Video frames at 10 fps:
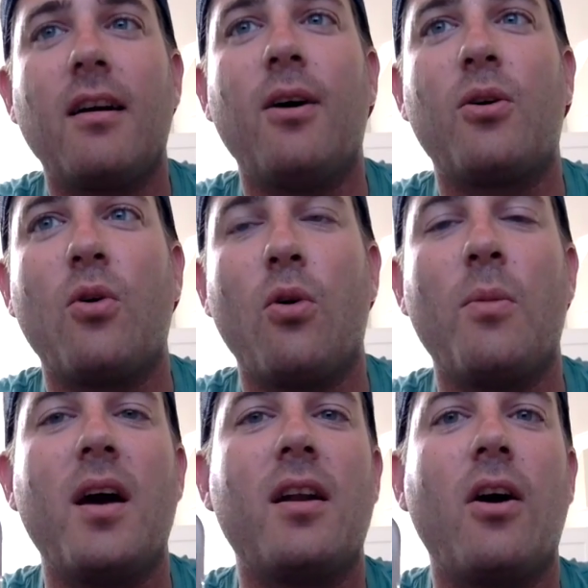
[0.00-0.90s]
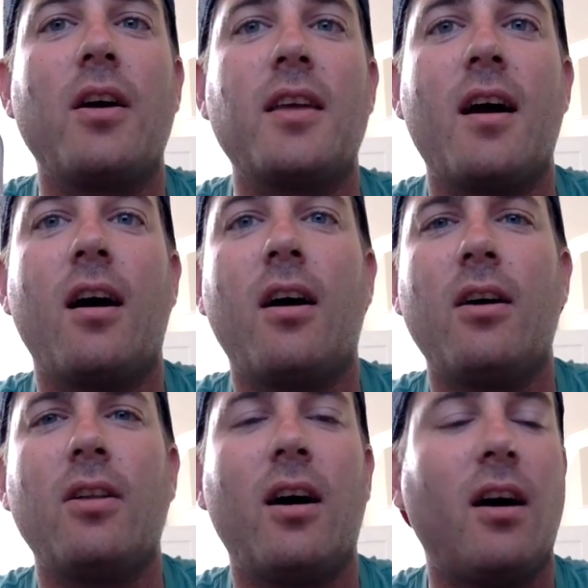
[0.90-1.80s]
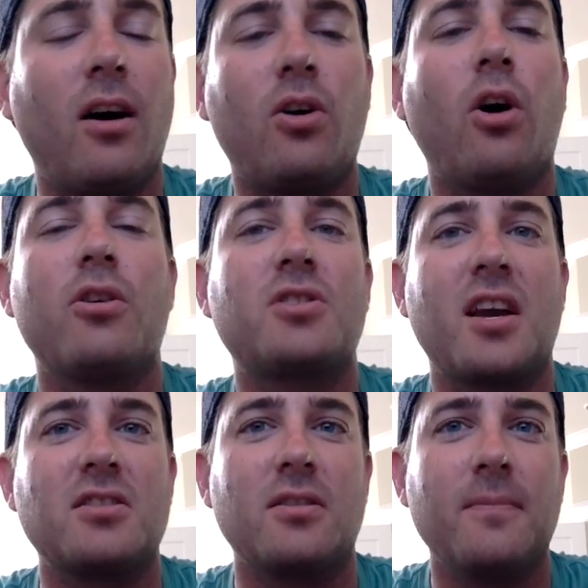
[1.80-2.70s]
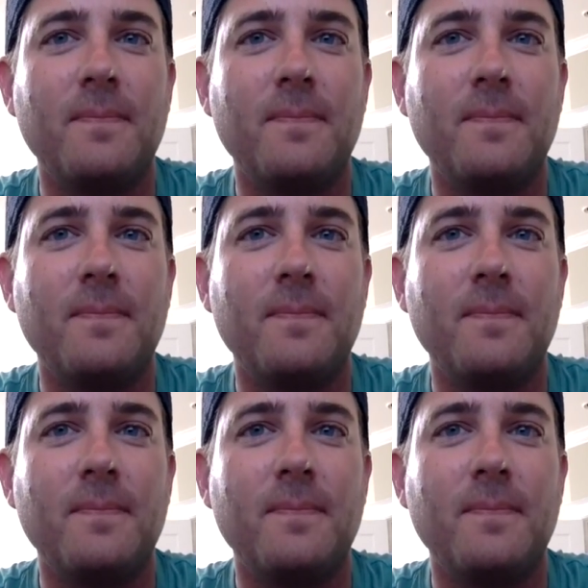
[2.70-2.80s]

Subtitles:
Oh, cool, man. All right, yeah, I'll call or text you.